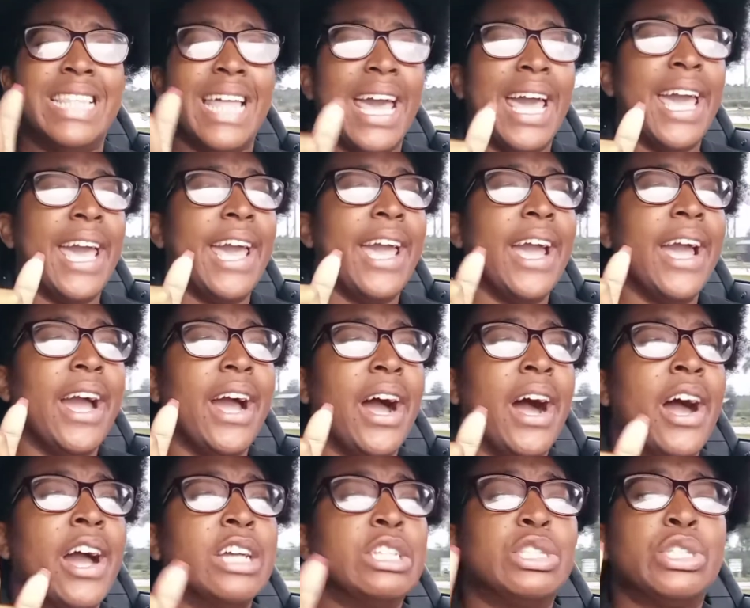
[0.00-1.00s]
that
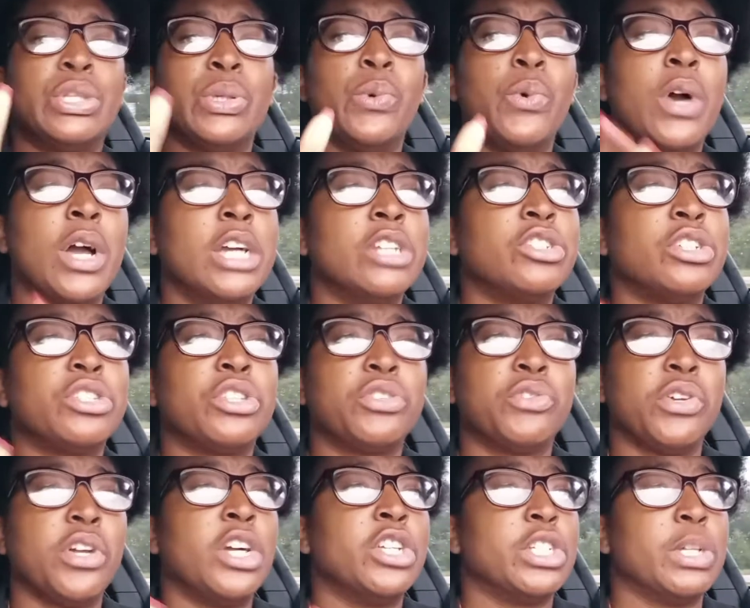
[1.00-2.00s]
are 200 to
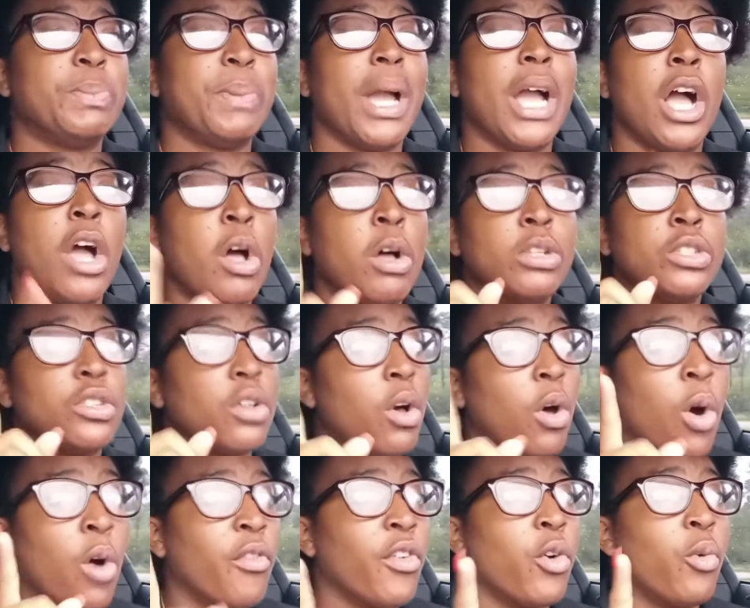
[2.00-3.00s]
300 pounds
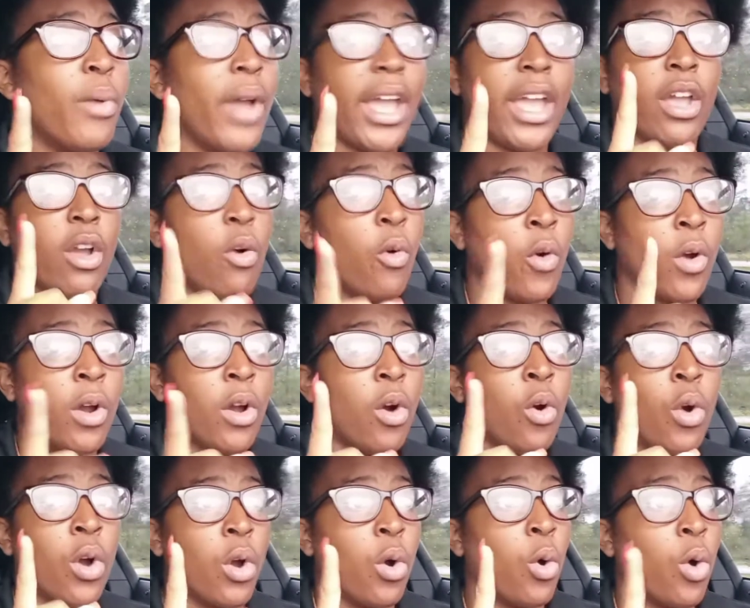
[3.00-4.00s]
overweight or,
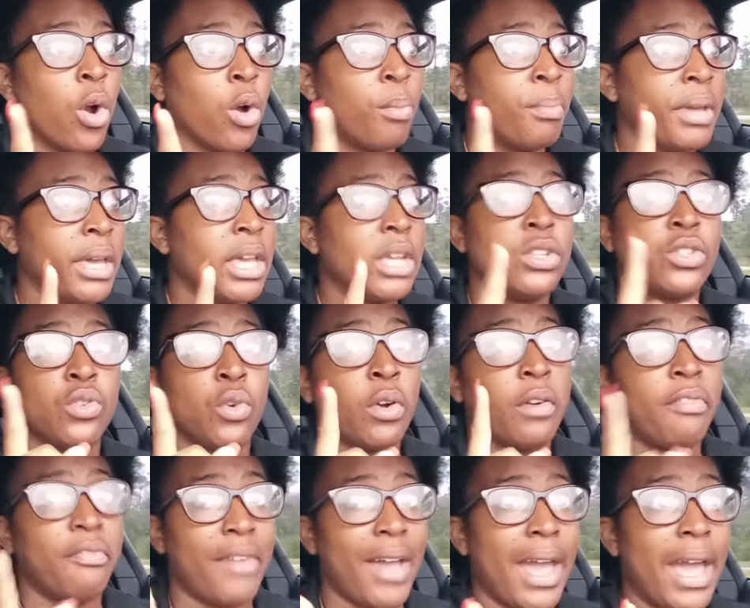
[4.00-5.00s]
or, or obese
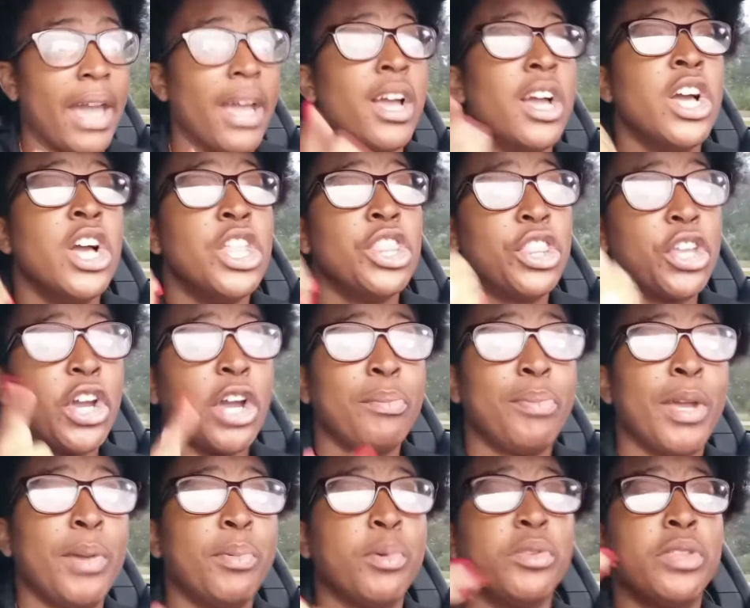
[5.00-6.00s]
or fat, there are
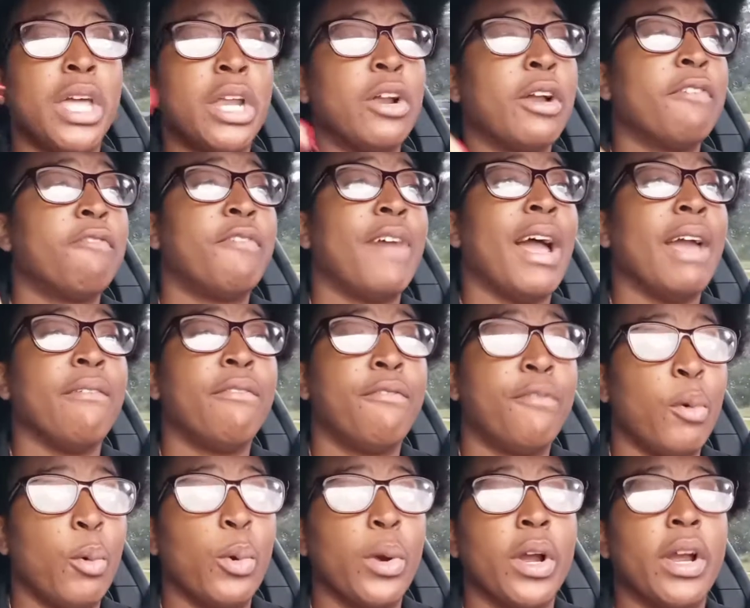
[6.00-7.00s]
people that are
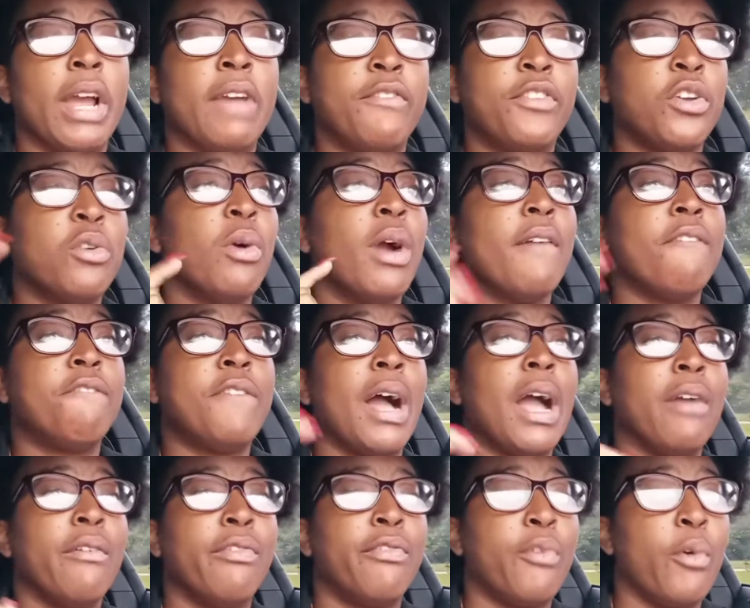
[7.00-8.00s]
5'4. If you are
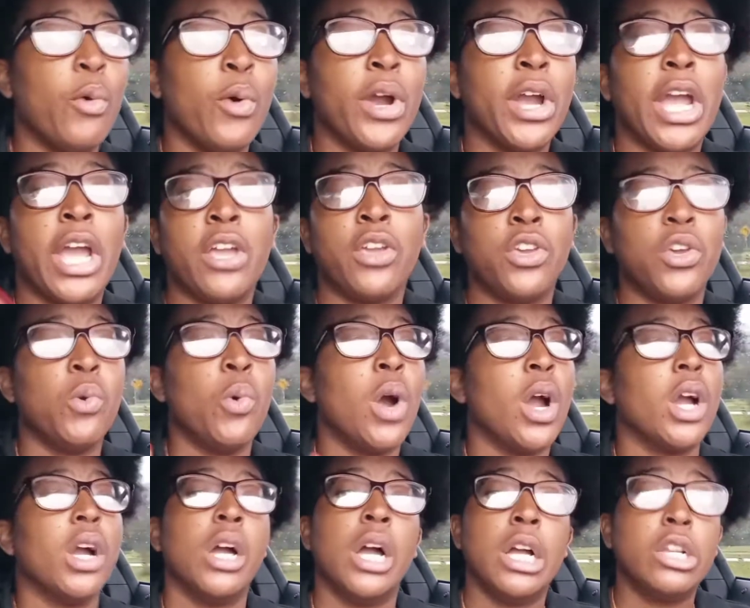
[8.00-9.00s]
5'4 and you
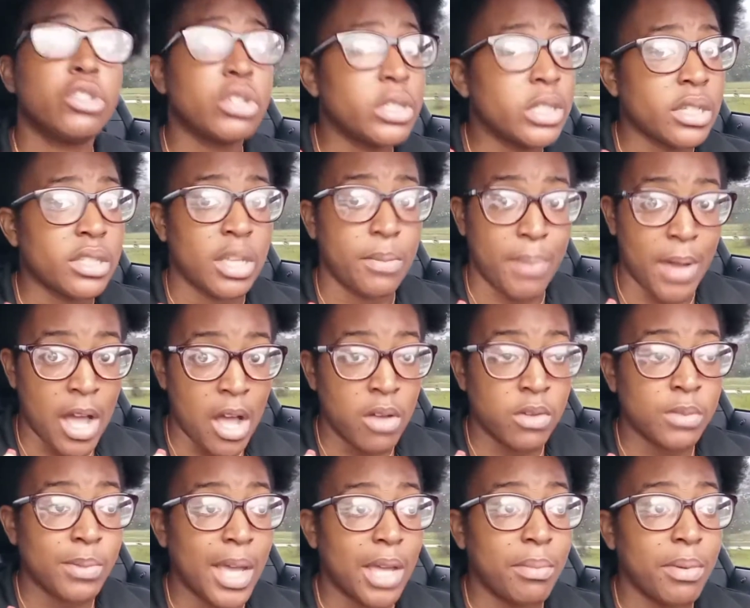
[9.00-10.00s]
are 160
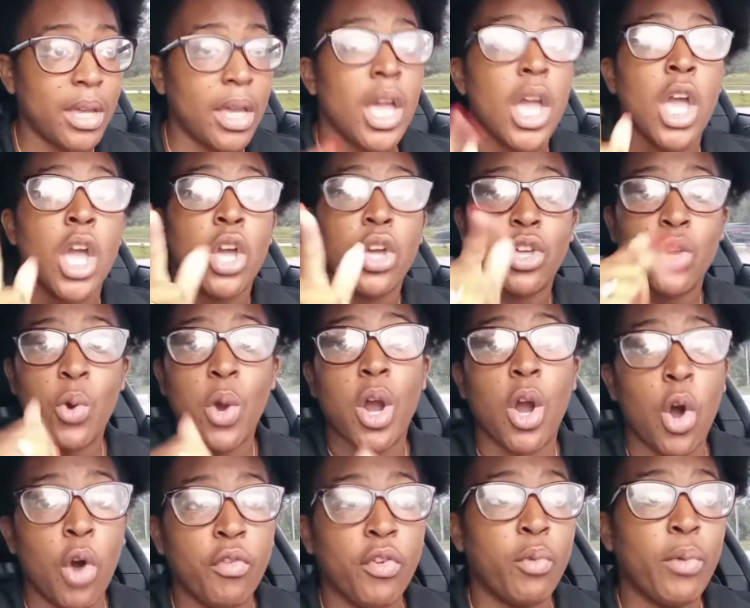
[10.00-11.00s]
pounds, baby, you
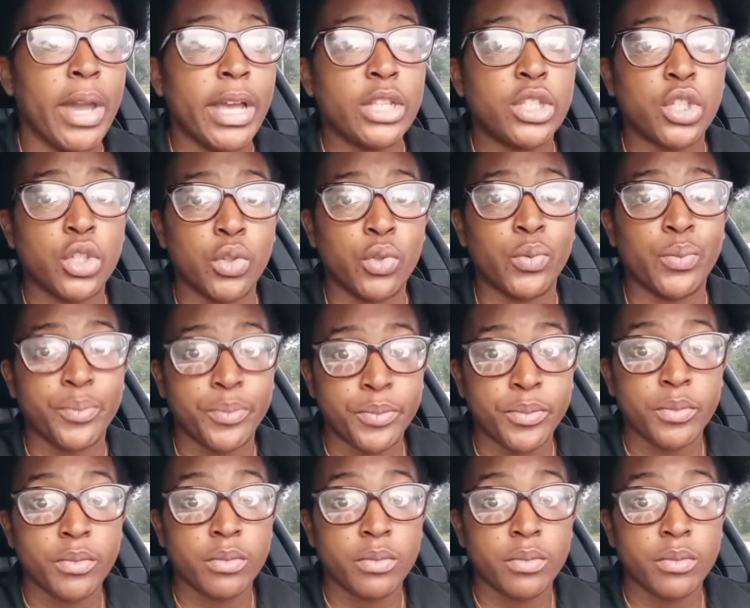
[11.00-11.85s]
are overweight too